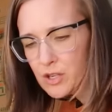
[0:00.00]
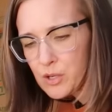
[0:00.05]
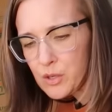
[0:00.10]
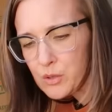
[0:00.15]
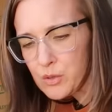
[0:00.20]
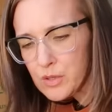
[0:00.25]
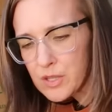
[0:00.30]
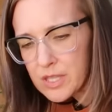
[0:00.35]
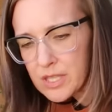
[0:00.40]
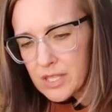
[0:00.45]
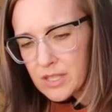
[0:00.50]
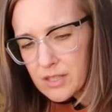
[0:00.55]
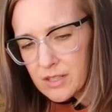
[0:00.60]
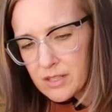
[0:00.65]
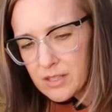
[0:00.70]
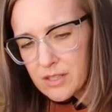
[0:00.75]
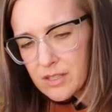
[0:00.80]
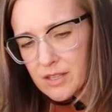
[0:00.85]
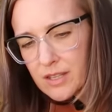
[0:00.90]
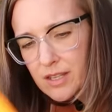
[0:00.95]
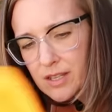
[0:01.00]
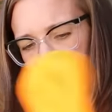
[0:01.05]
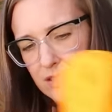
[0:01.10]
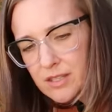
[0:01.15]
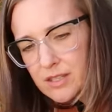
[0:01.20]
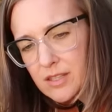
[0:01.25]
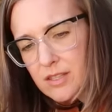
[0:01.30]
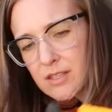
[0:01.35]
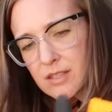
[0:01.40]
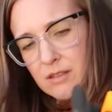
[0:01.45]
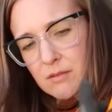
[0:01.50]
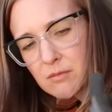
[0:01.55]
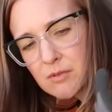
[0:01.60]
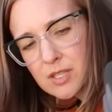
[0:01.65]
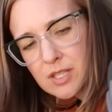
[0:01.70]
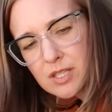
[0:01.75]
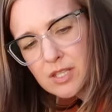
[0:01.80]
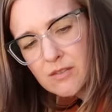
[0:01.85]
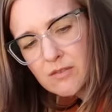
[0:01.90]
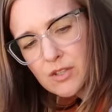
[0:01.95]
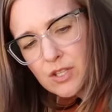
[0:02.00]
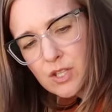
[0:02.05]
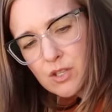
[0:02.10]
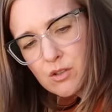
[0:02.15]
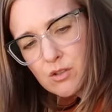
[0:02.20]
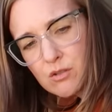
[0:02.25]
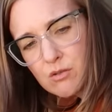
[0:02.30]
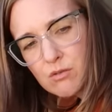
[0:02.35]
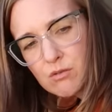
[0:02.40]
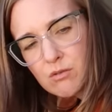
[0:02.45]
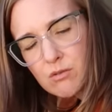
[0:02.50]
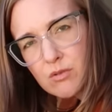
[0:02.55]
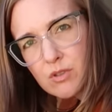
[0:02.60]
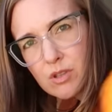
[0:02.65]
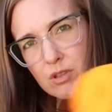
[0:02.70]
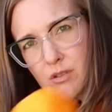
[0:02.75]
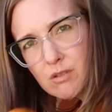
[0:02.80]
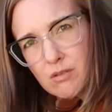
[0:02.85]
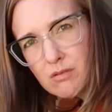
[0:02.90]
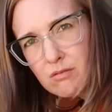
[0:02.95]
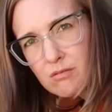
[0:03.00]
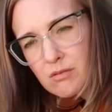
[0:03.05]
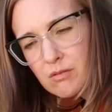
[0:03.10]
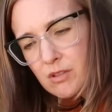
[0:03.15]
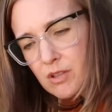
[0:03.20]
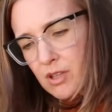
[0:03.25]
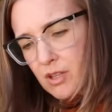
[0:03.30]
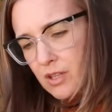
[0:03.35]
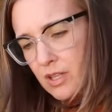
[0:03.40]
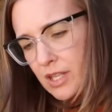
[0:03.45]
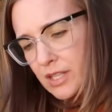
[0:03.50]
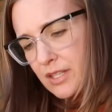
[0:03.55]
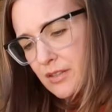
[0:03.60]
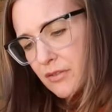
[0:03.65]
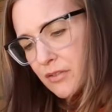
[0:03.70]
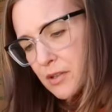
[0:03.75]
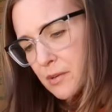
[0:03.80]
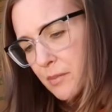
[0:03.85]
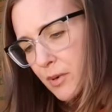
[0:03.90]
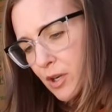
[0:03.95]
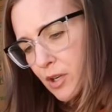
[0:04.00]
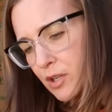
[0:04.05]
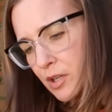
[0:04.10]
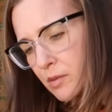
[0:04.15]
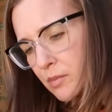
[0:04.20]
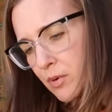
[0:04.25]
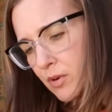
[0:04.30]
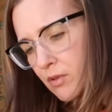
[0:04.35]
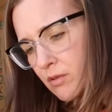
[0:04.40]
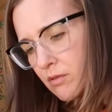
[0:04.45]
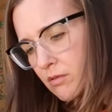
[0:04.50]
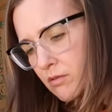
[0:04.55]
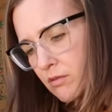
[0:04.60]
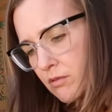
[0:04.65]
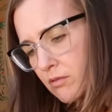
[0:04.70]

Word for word: koozies that this isn't, wasn't even used. That's flea marketable